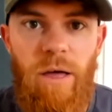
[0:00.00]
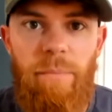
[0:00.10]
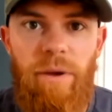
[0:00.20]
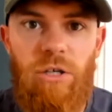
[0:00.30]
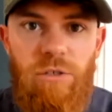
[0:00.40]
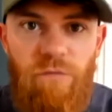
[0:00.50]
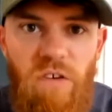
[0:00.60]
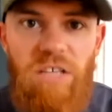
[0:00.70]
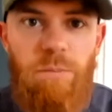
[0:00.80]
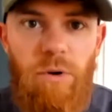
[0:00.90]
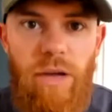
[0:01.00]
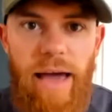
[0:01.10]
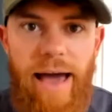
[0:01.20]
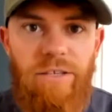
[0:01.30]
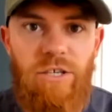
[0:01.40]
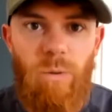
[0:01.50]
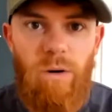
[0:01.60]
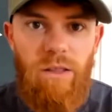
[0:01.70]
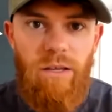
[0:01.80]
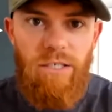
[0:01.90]
Because Facebook ads is one
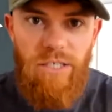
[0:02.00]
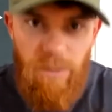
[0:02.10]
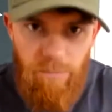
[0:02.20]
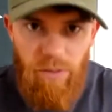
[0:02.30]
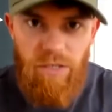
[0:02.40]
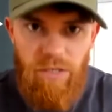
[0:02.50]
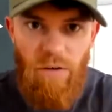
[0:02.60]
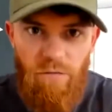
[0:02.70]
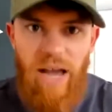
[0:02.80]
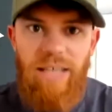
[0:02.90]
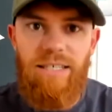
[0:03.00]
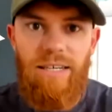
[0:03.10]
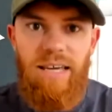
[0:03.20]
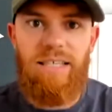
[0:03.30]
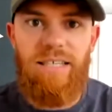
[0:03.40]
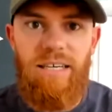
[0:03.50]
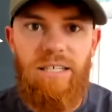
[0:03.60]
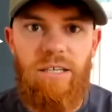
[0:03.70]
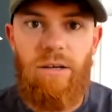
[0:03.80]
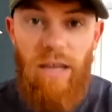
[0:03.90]
of the simplest, fastest, and
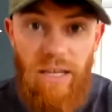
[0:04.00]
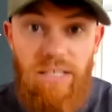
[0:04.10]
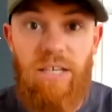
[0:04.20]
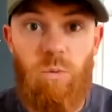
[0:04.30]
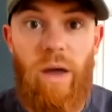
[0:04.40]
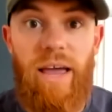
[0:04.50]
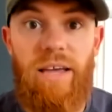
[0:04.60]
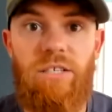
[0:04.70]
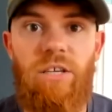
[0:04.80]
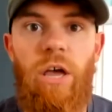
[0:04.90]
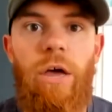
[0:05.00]
easiest ways